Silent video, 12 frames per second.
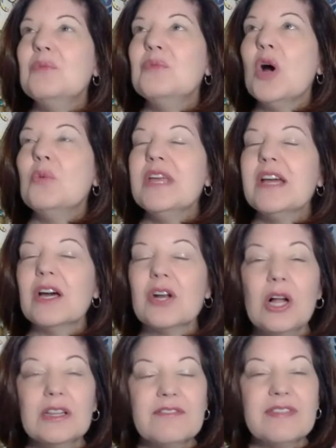we got
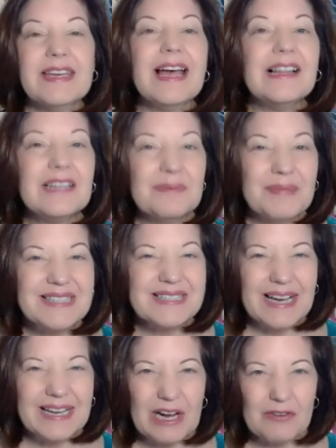all of the elements
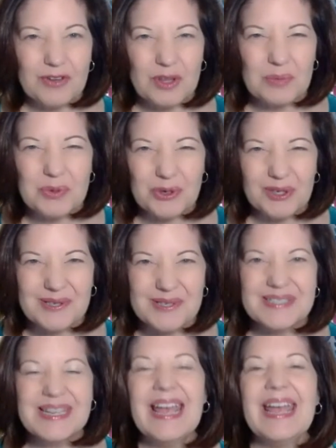cut out for the
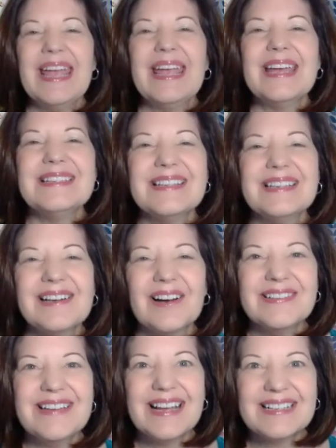borders. And in our
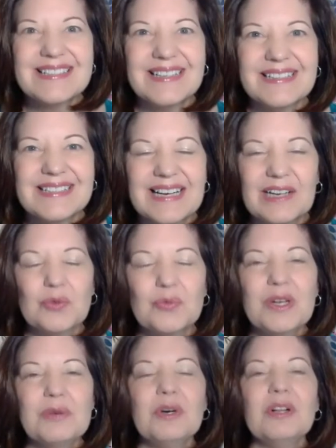next sit down,
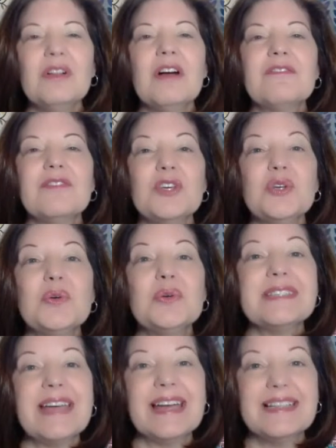we will
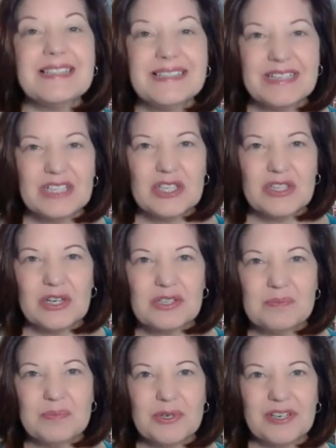fuse and stitch those
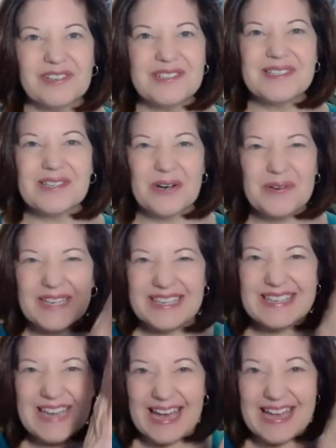borders. So
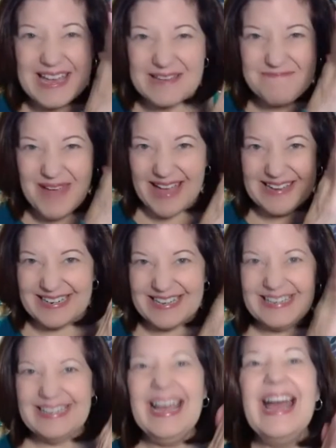yay,
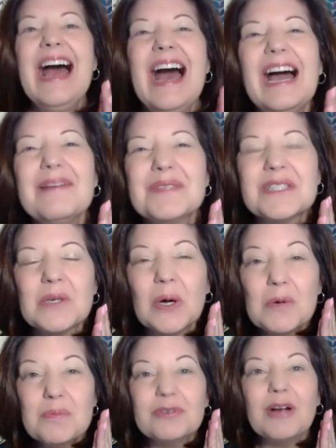Penny! I'm
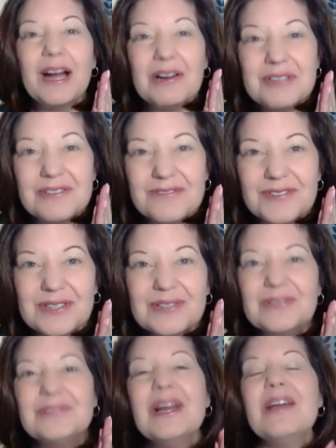so proud of
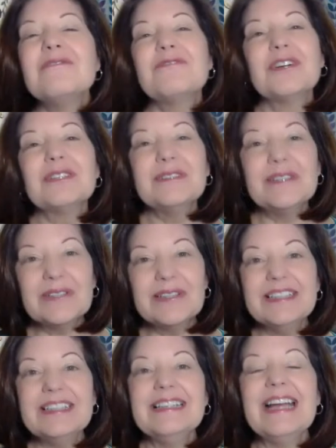you for
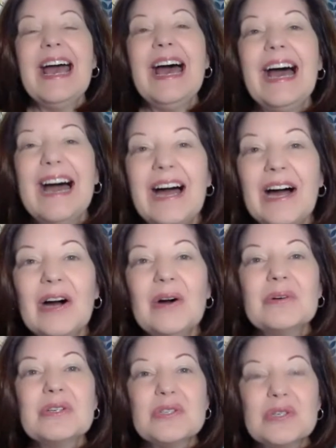learning
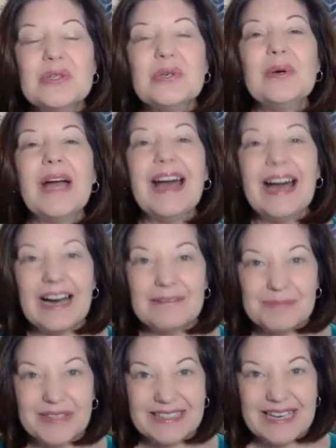how to
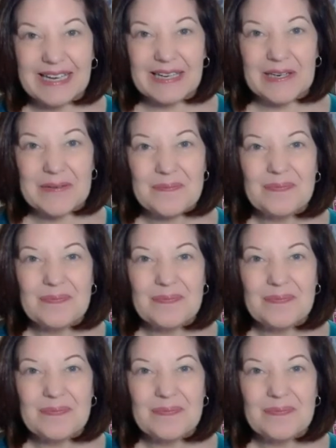applique.